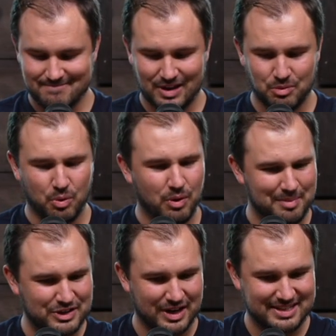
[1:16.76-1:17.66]
what am
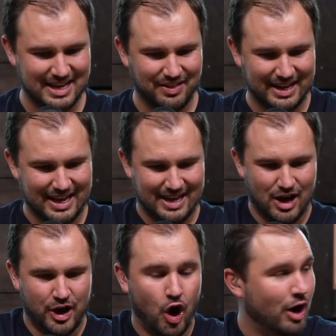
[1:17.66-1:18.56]
I trying to say? Like a
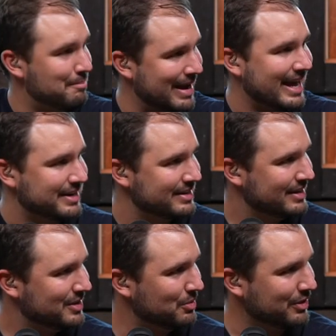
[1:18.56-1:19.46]
an armband
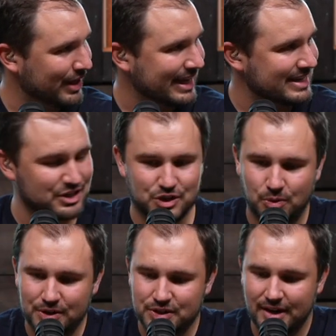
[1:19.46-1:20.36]
with like additional
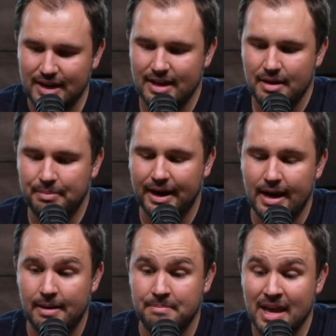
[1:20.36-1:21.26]
ones on it. Nice. But
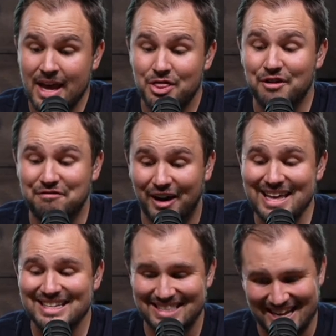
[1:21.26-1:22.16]
um, the
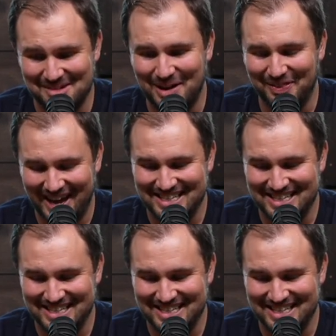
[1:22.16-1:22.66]
funniest thing about that